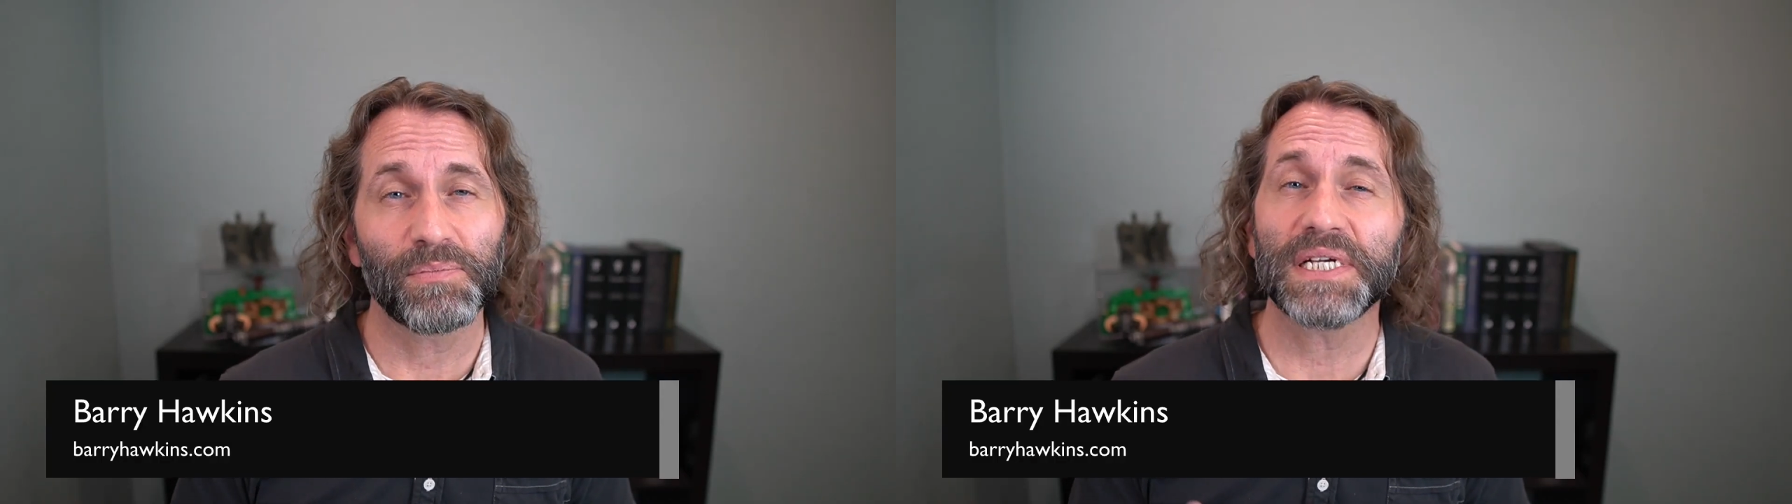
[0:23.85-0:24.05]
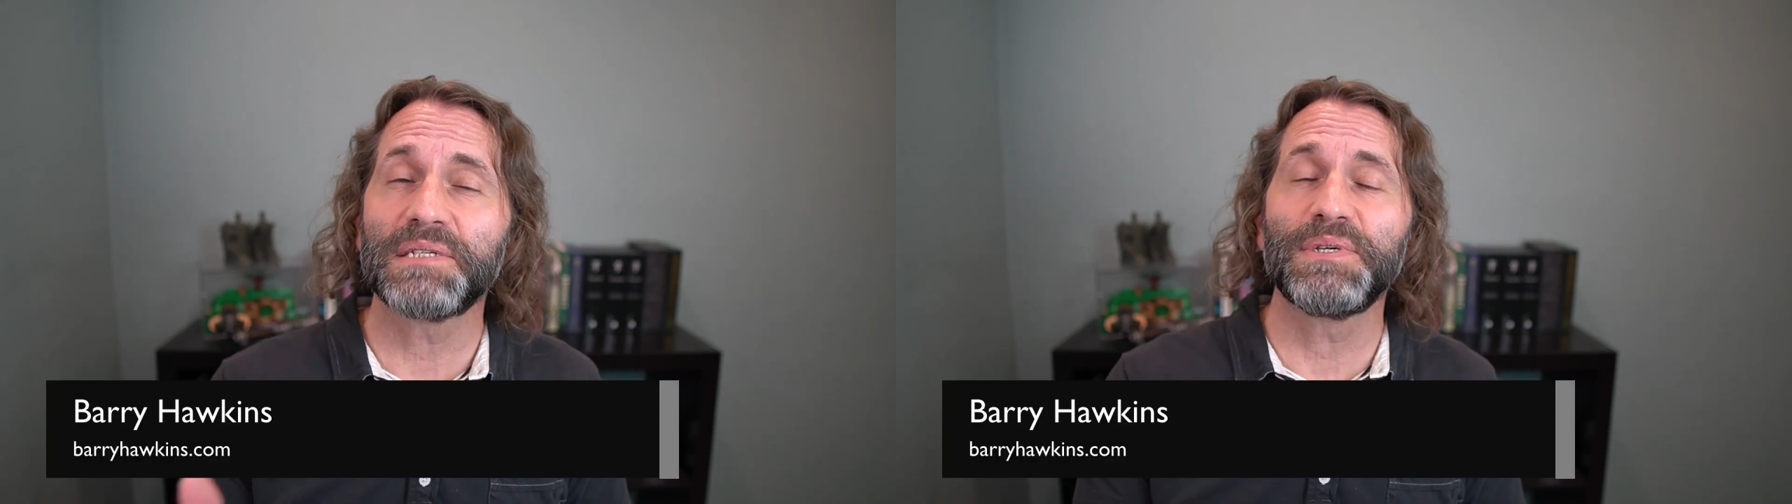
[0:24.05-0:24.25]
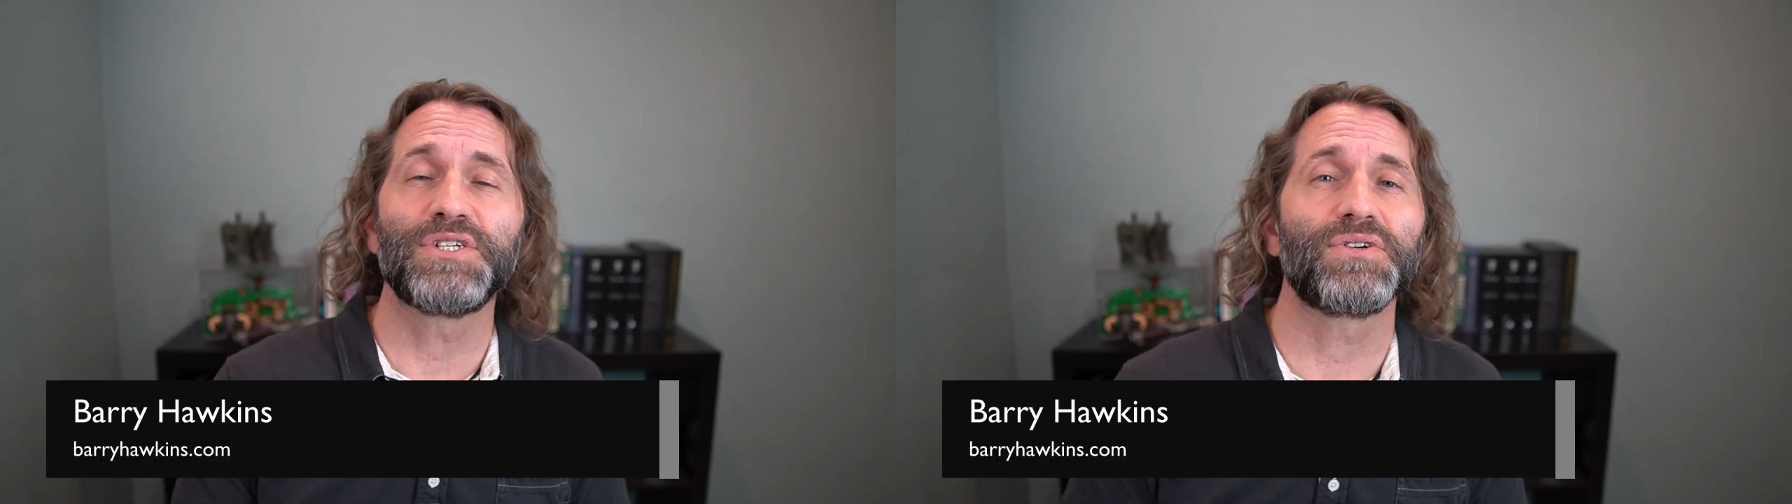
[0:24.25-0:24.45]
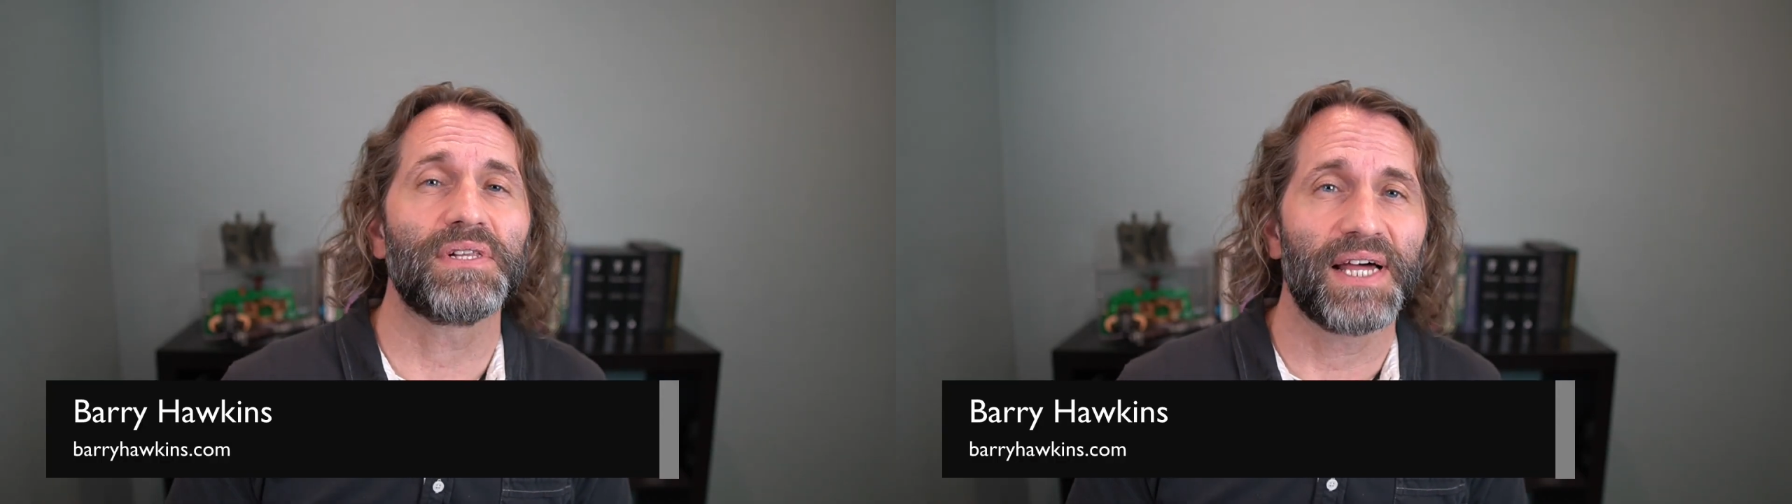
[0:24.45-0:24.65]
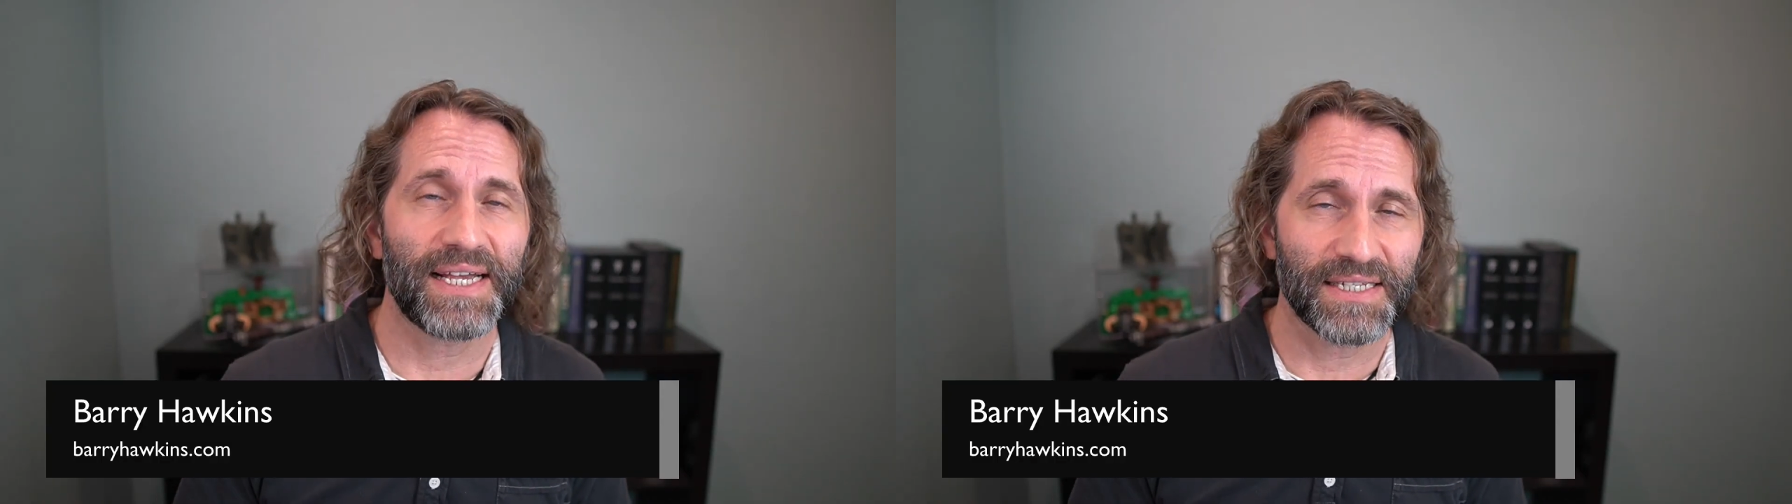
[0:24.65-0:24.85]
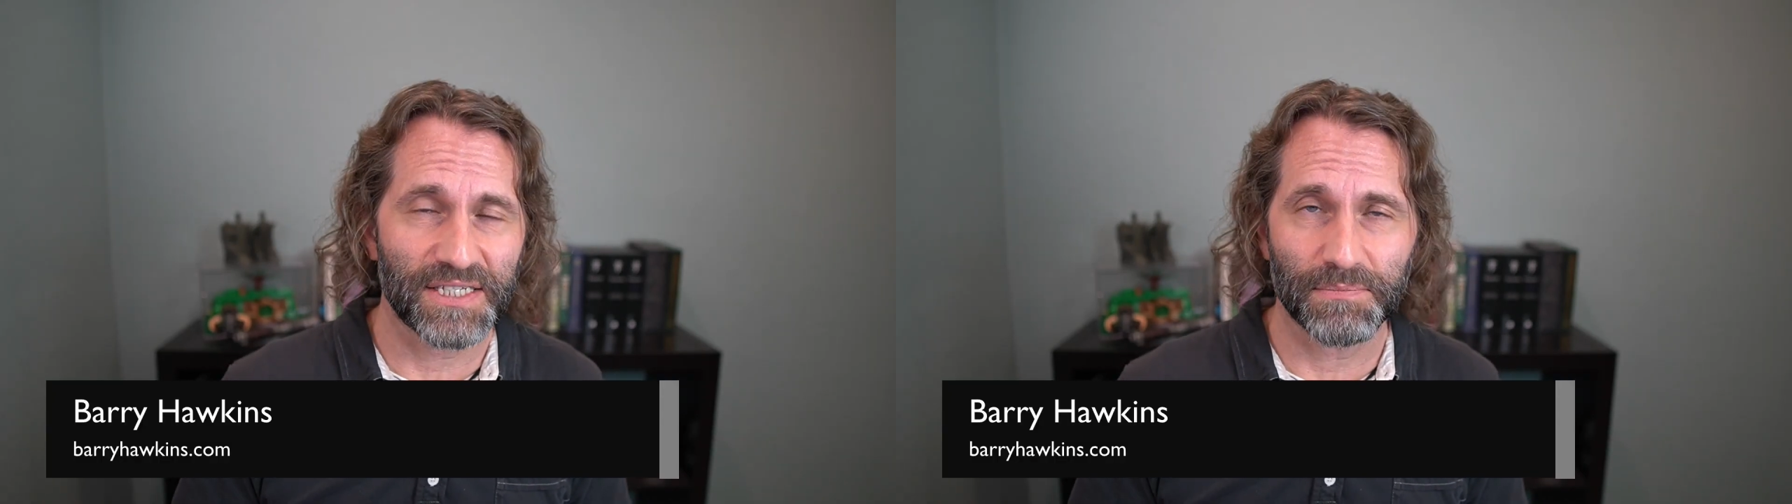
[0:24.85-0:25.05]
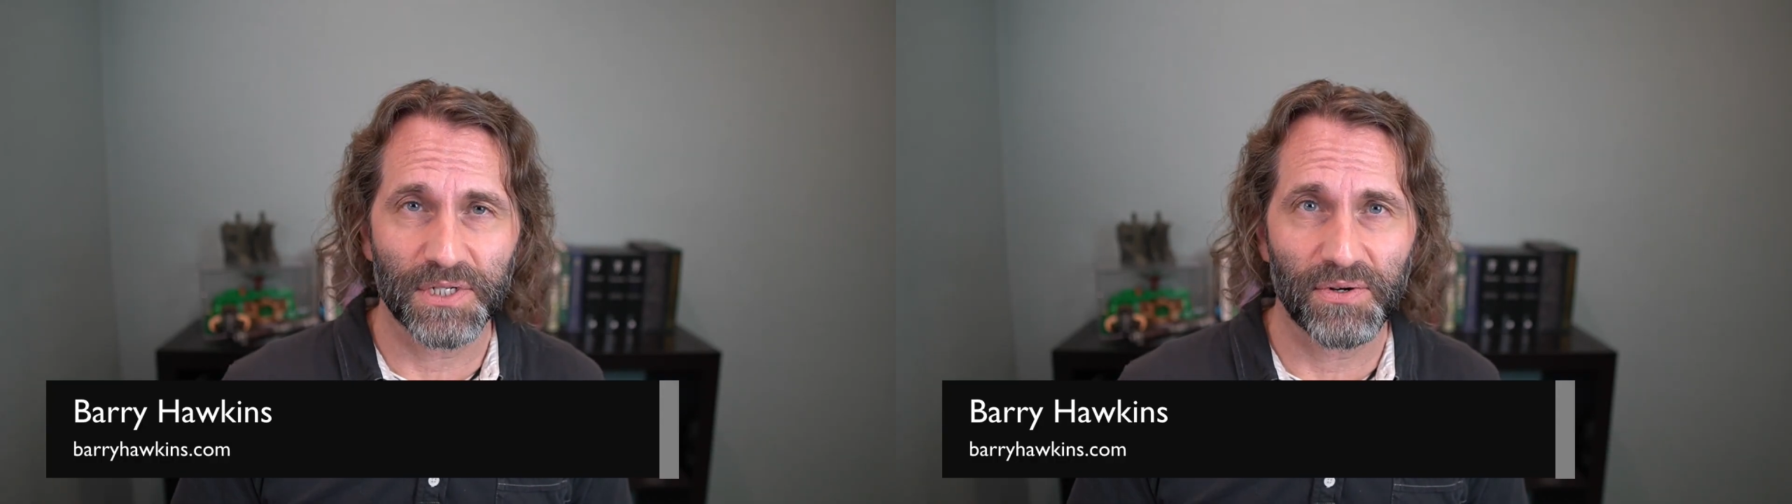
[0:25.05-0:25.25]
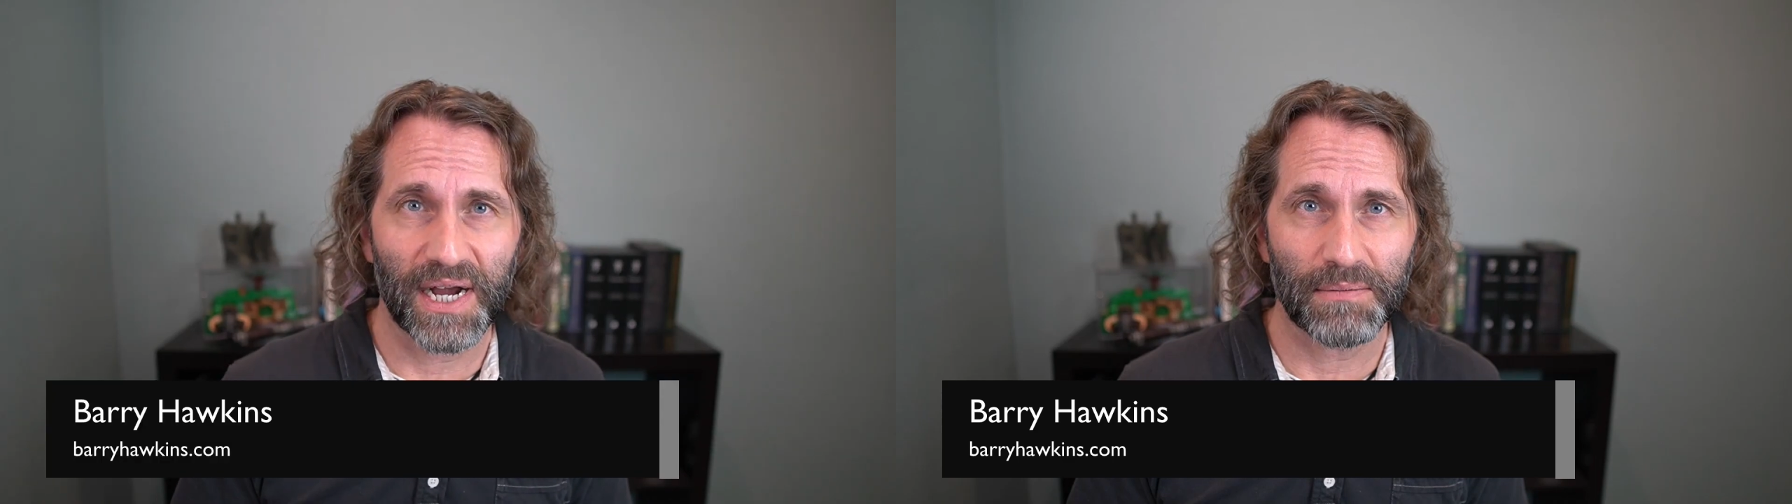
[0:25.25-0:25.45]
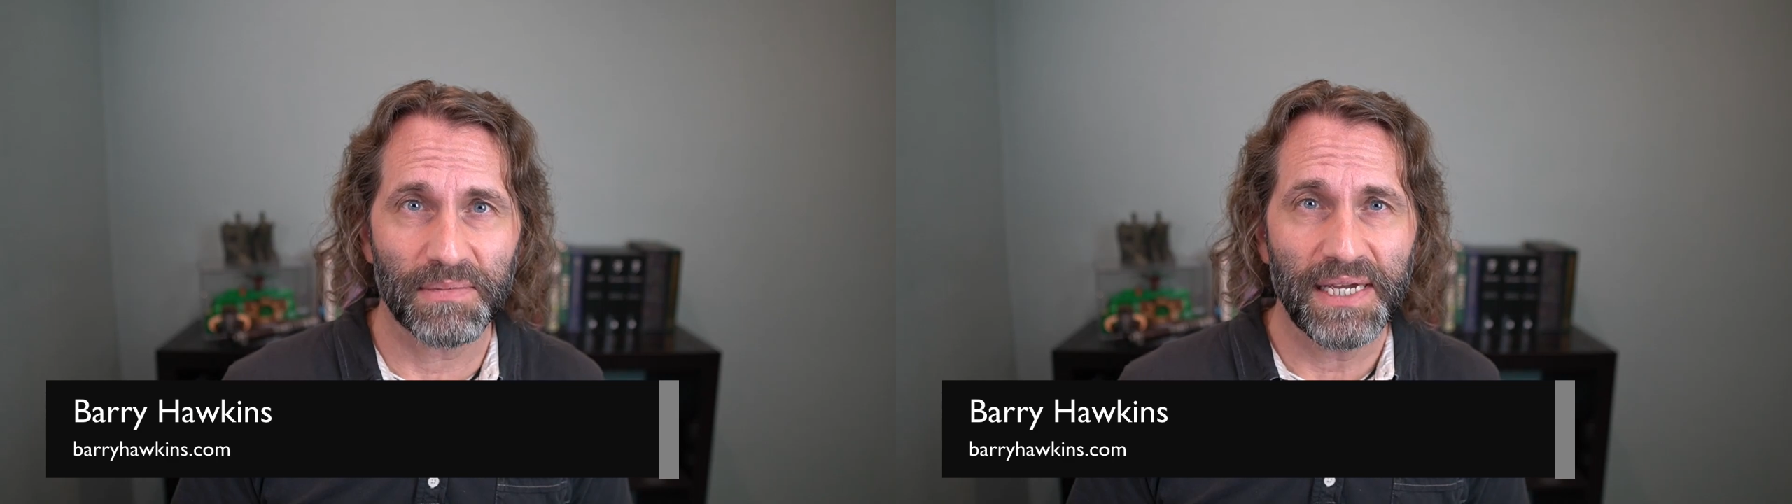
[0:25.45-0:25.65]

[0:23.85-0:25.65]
Please be sure to like and subscribe.